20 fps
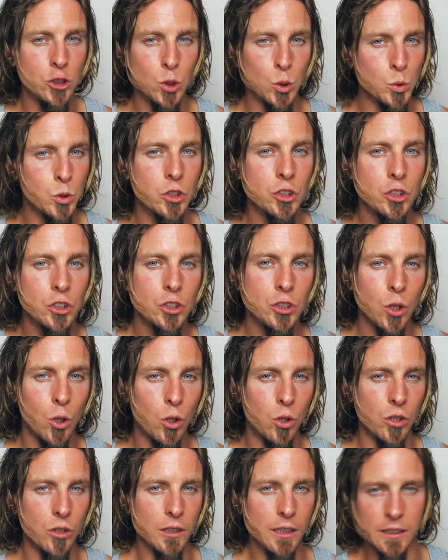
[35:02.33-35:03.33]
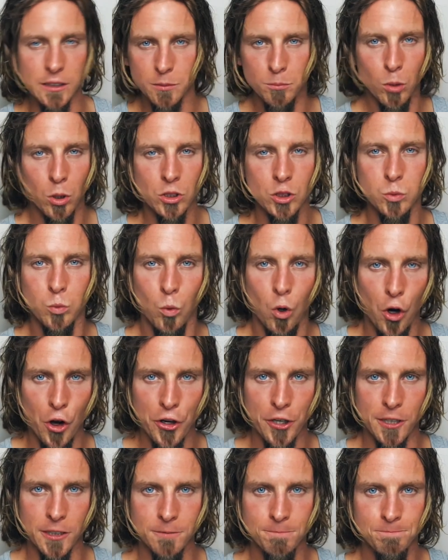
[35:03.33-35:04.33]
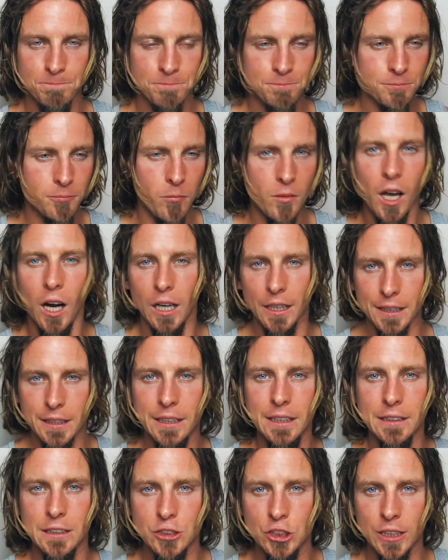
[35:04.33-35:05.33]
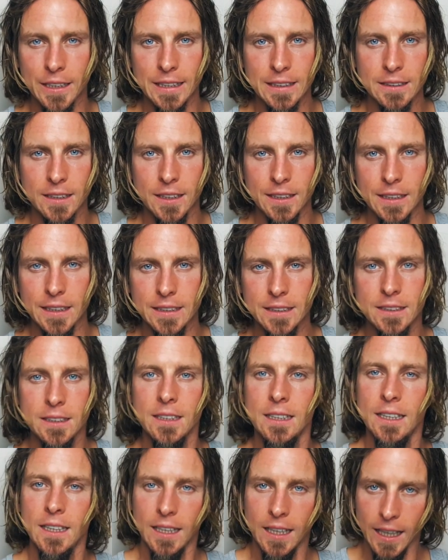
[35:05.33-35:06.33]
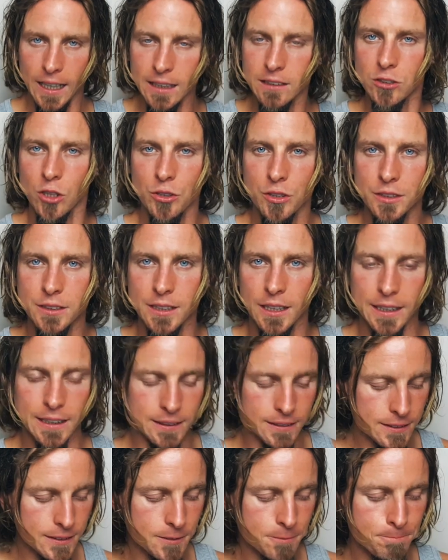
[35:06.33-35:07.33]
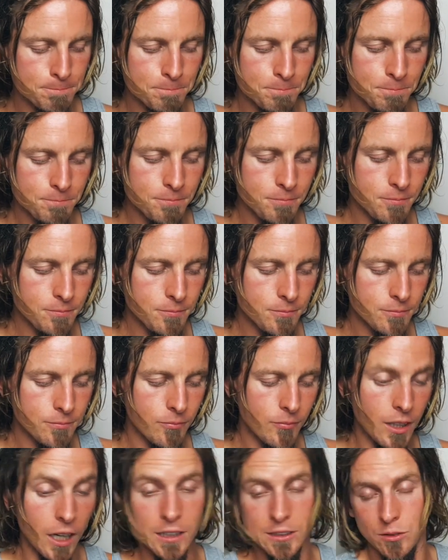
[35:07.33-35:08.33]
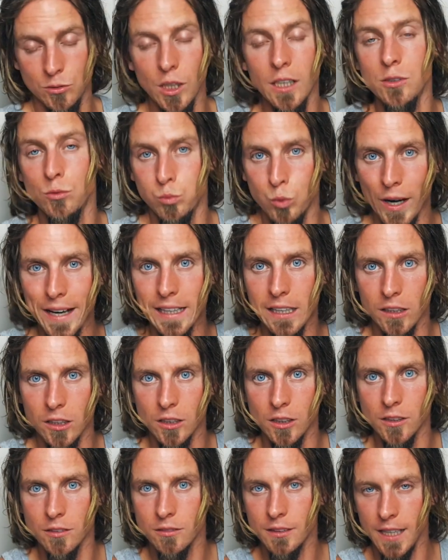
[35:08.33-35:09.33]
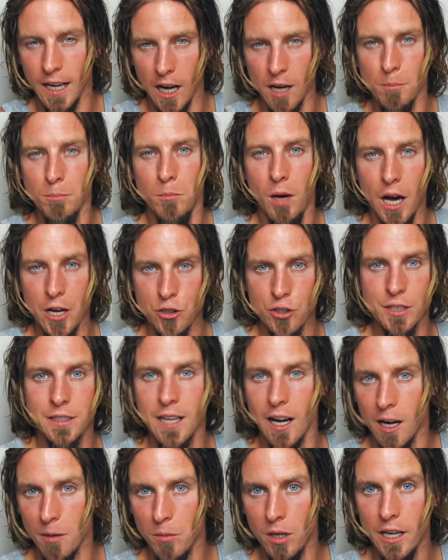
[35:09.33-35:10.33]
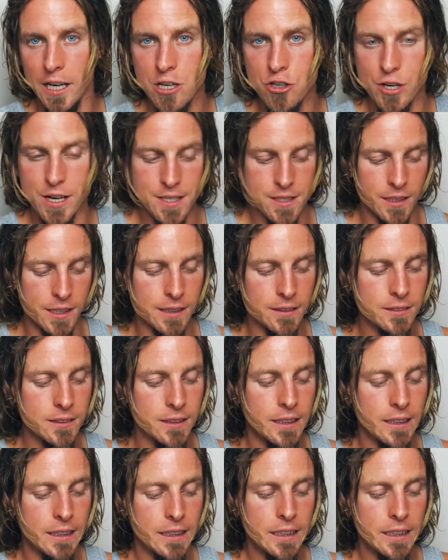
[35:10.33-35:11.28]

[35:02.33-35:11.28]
don't store as much water on a ketogenic diet as other diets, as regular moderate carbohydrate diets.